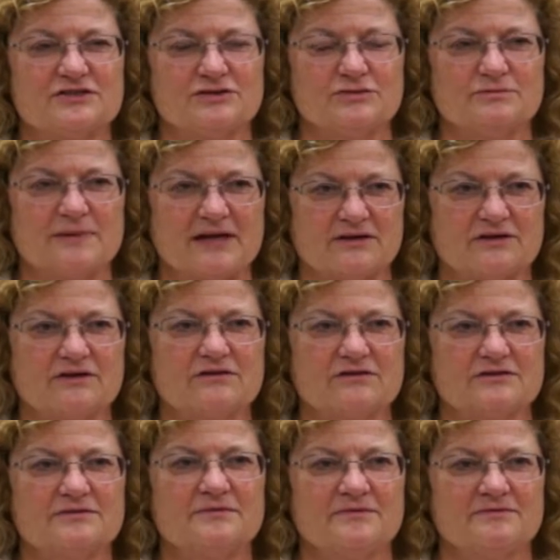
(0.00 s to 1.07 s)
to do better
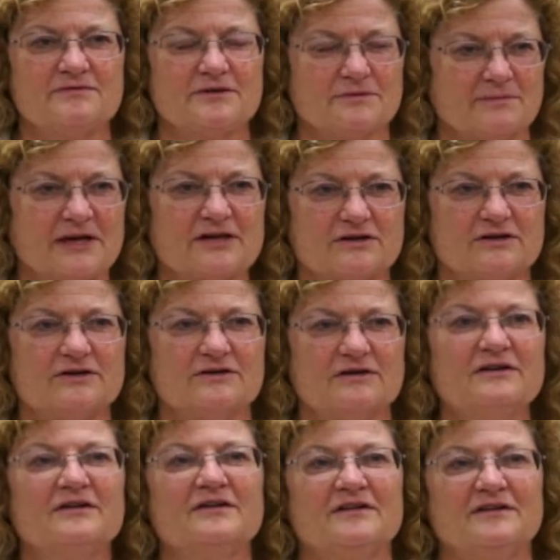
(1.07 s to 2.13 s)
or to feel better
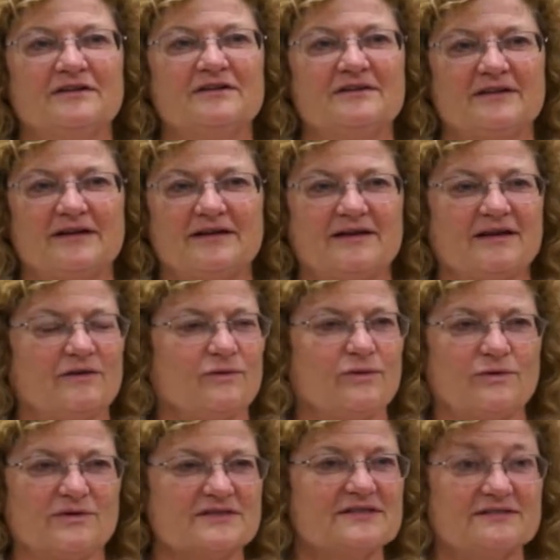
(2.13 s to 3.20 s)

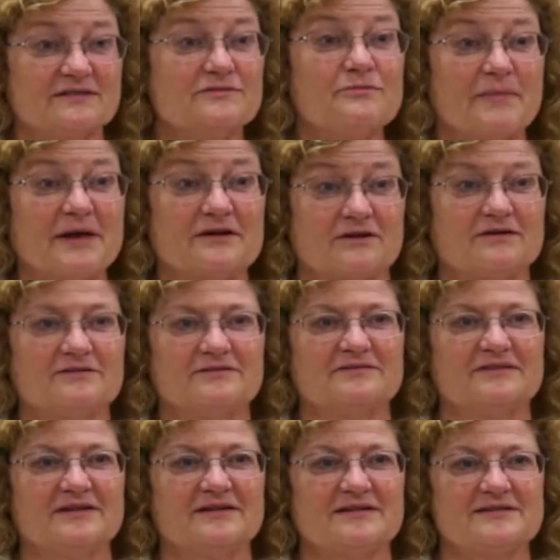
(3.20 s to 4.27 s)
or to live better.
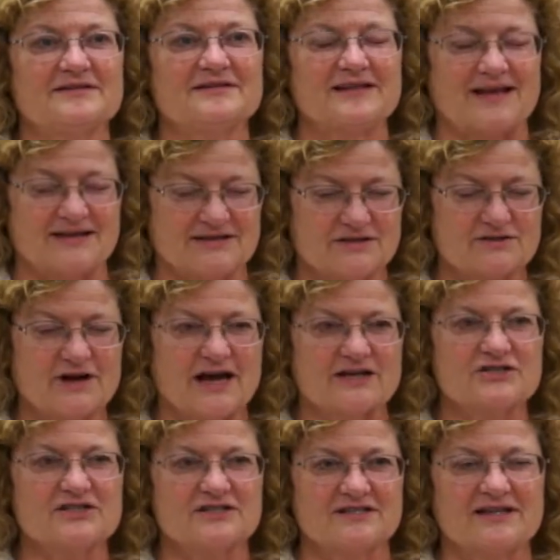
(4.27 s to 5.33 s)
It's that
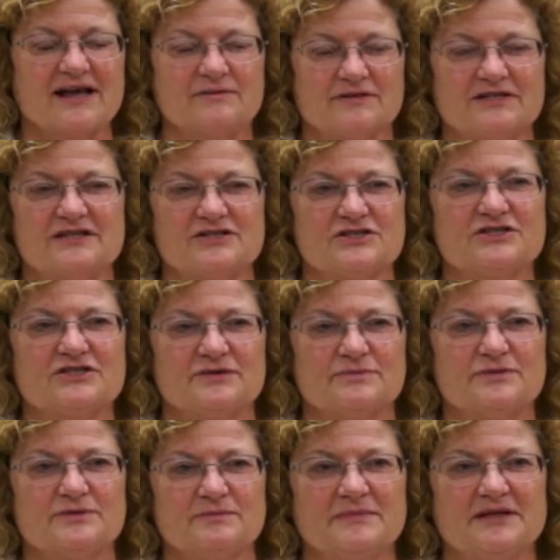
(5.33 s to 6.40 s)
interaction and that relationship
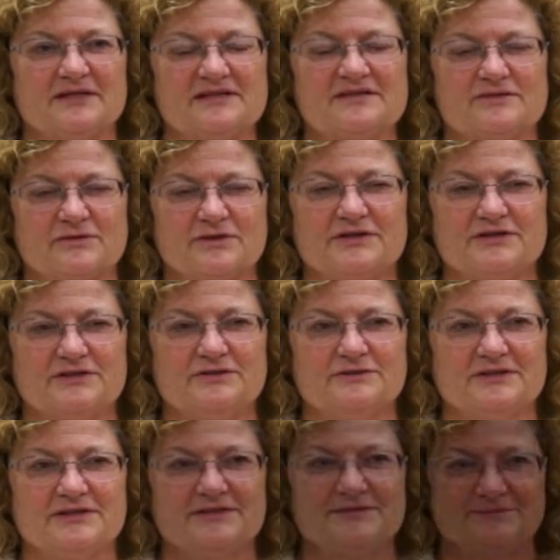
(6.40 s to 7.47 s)
with me that's going to do
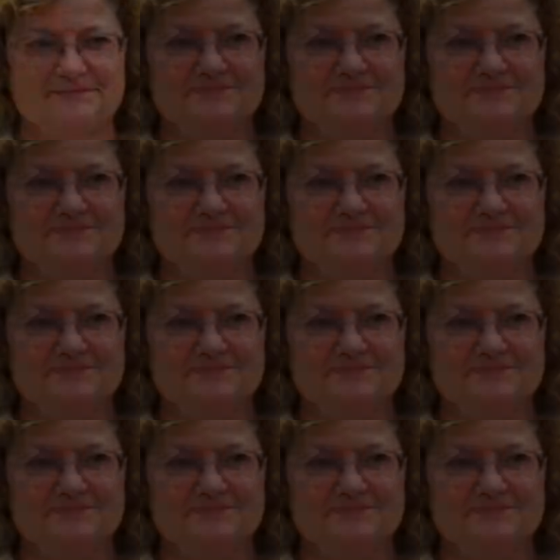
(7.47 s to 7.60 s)
it.